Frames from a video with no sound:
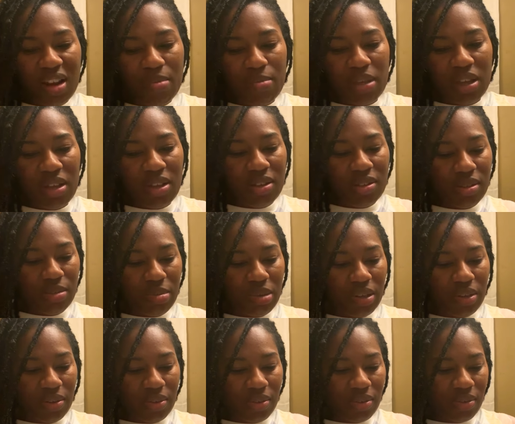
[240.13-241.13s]
a bad
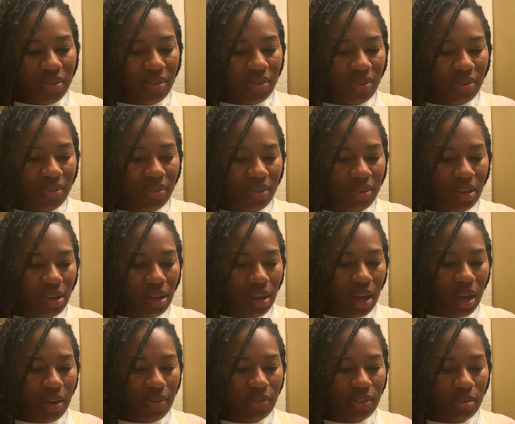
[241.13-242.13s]
smell.
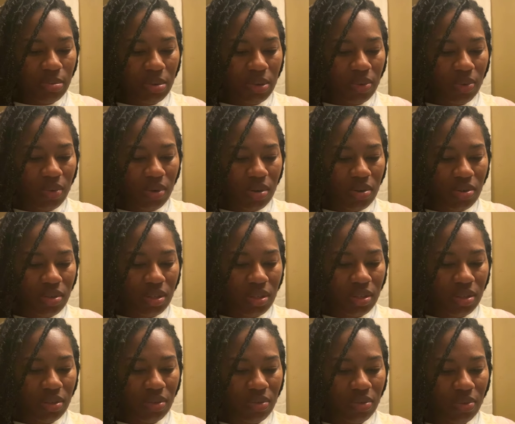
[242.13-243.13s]
I've smelled worse
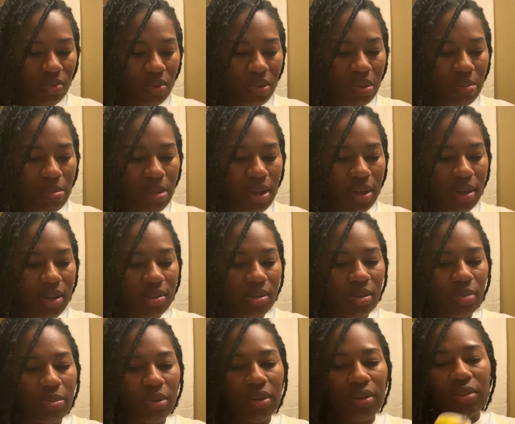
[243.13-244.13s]
with masks,
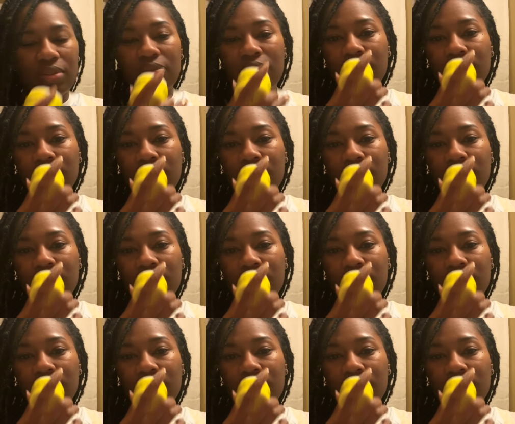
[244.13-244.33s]
but